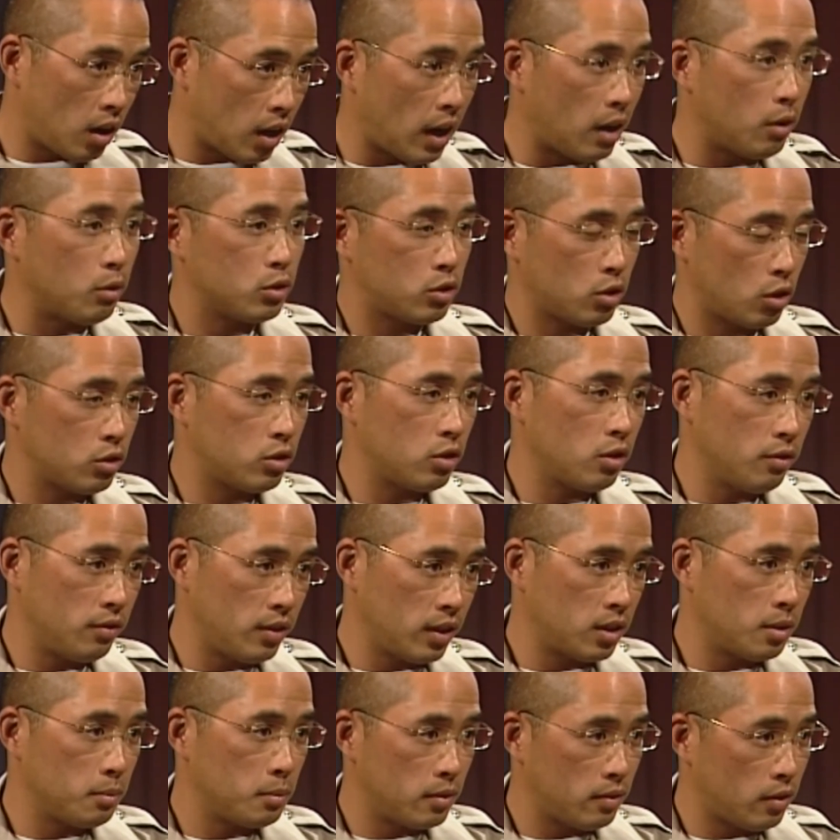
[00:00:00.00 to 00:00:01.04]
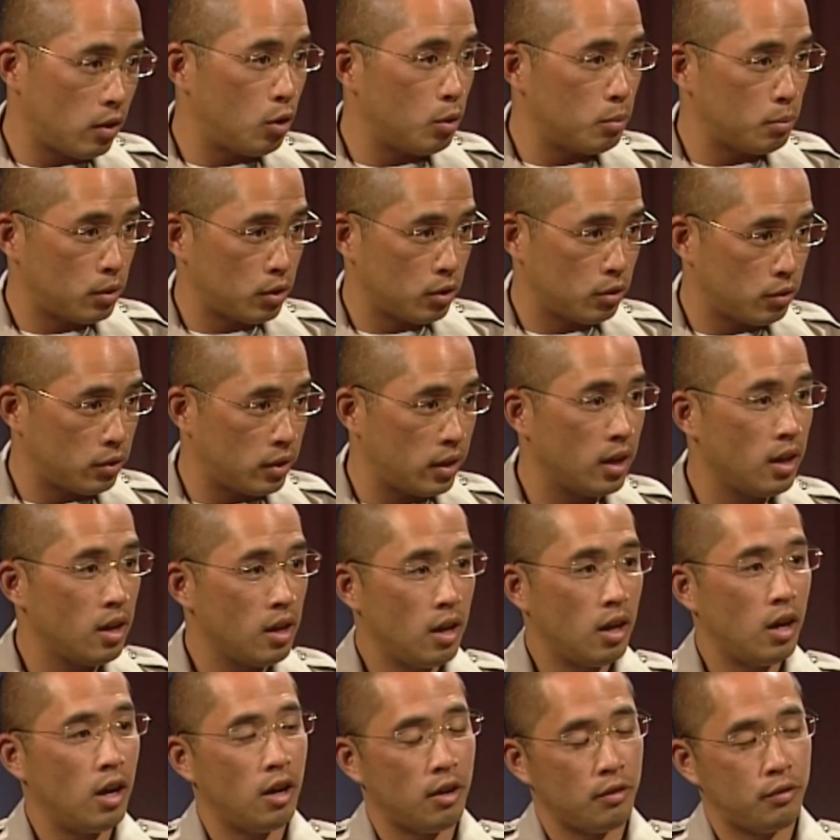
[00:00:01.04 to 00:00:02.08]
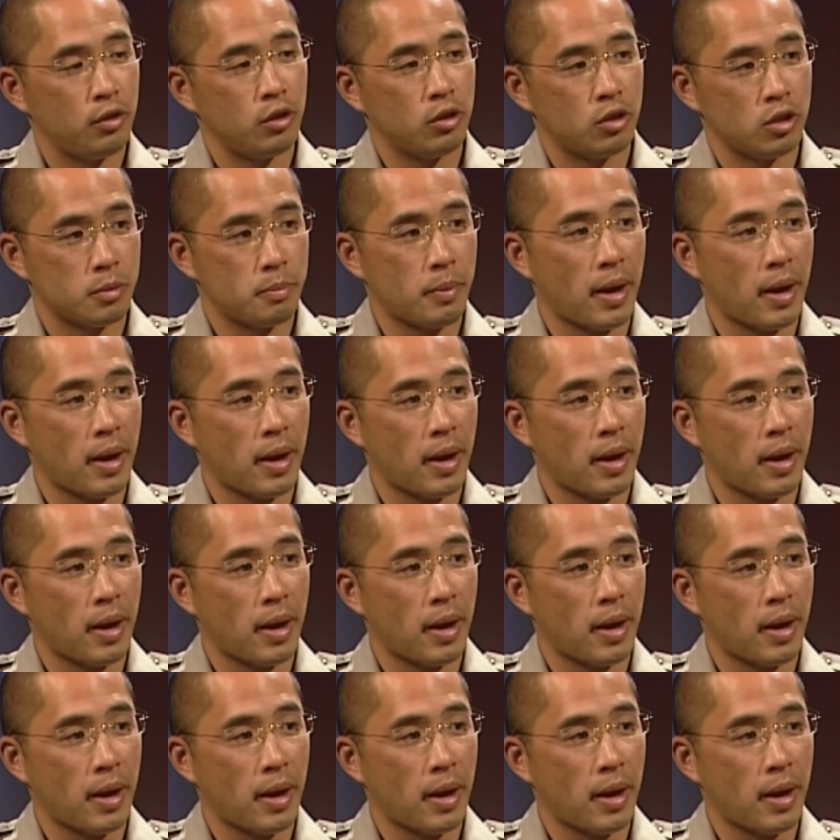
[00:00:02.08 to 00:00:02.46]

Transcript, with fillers: I was also a victim of a home burglary oh, really? uh, a few years